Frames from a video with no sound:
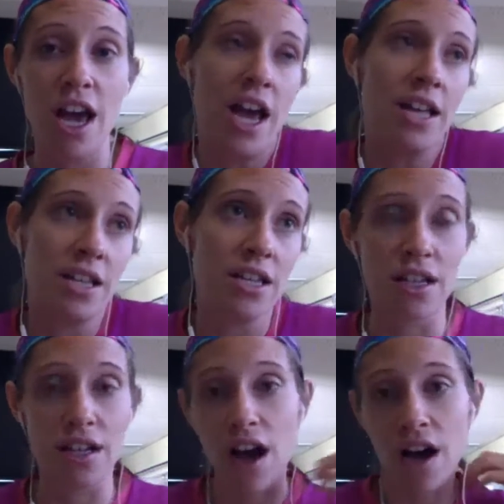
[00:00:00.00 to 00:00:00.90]
it
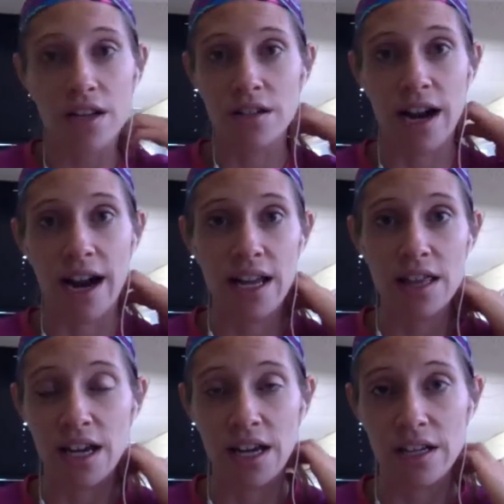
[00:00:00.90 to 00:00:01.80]
doesn't cost her
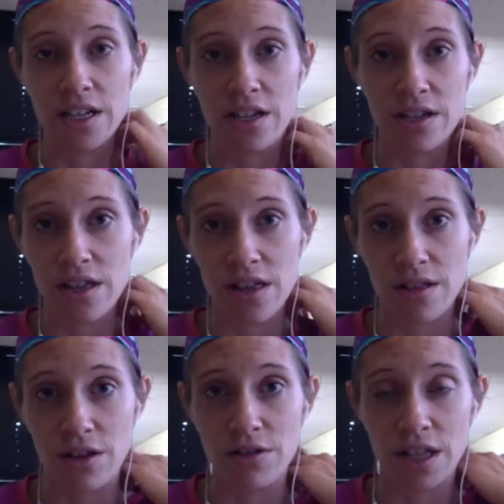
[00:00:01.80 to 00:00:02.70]
anything because she's
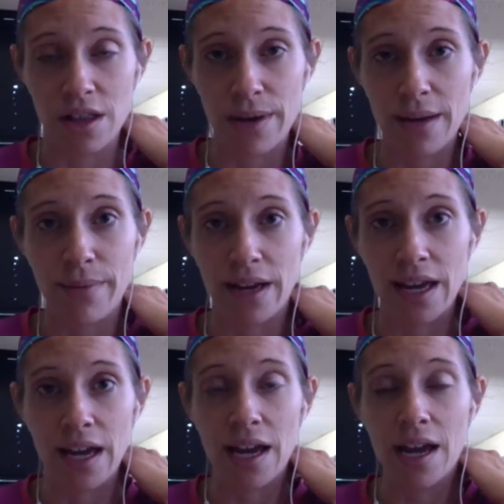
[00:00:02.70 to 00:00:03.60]
using the
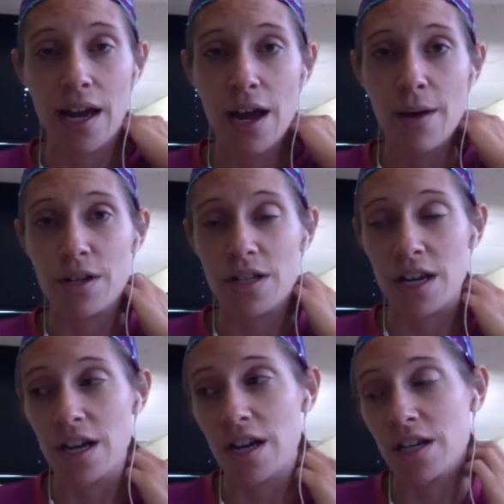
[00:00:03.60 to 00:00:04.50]
PicMonkey. But she
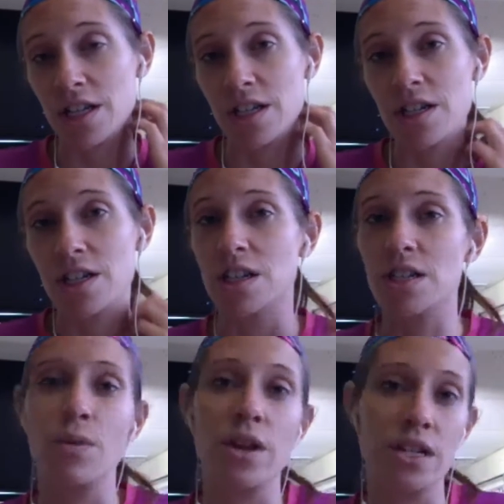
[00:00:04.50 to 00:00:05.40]
said she
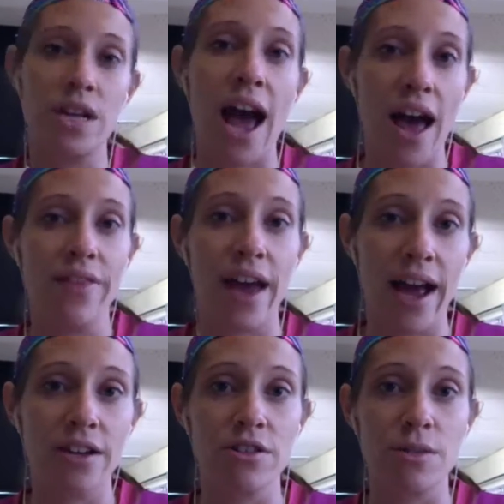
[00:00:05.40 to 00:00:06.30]
just wanted to add that
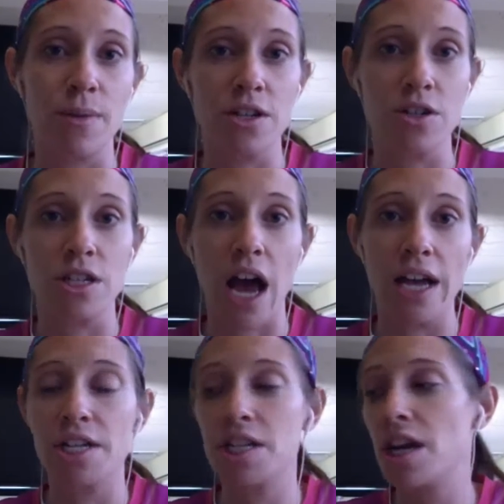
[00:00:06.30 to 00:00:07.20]
extra special
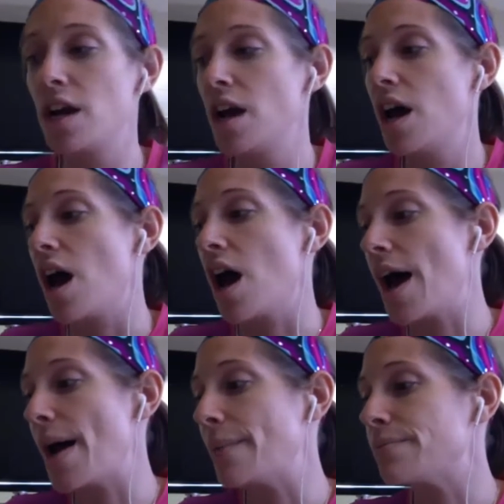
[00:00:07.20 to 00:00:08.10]
touch.
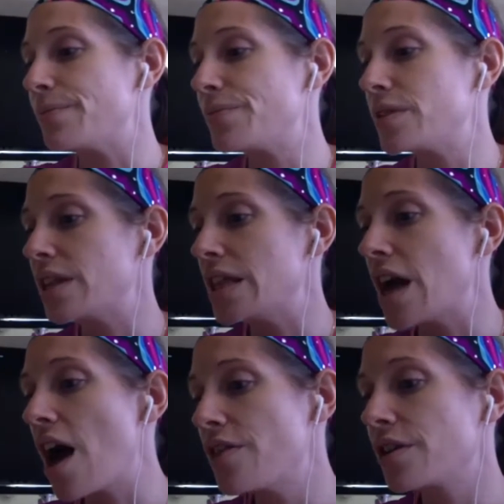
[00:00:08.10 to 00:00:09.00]
Then the
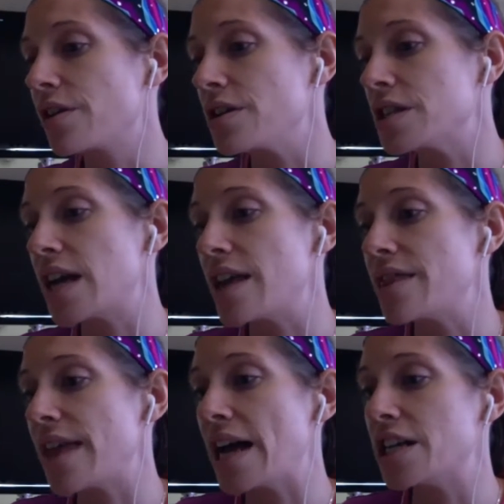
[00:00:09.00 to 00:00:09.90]
other girl said
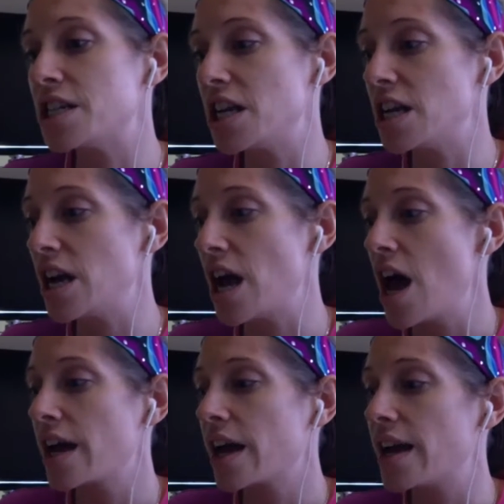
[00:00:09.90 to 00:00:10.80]
that she
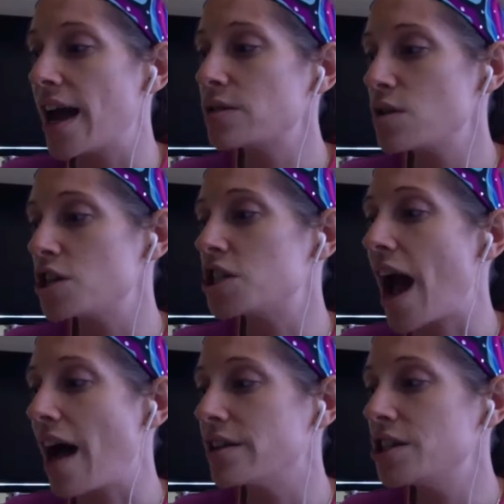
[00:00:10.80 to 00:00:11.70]
connects with her
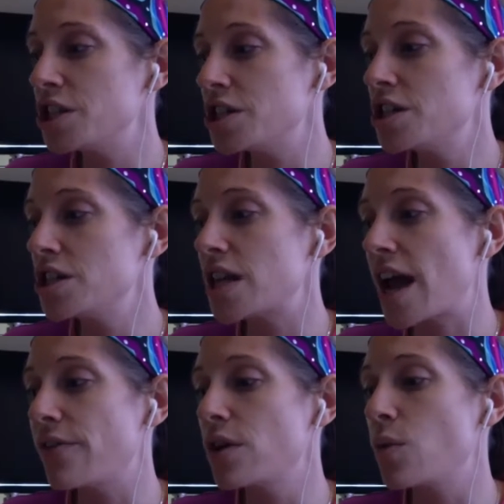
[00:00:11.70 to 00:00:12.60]
challengers
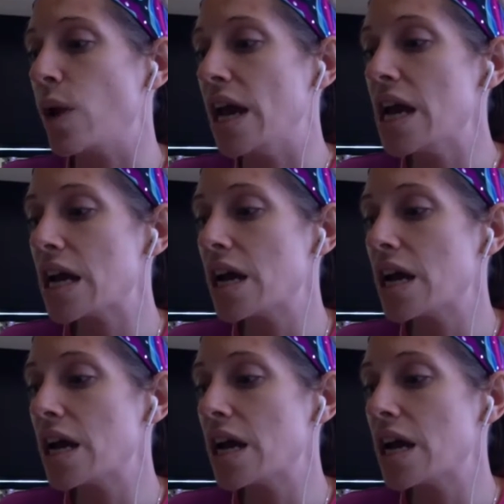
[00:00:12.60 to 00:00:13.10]
every week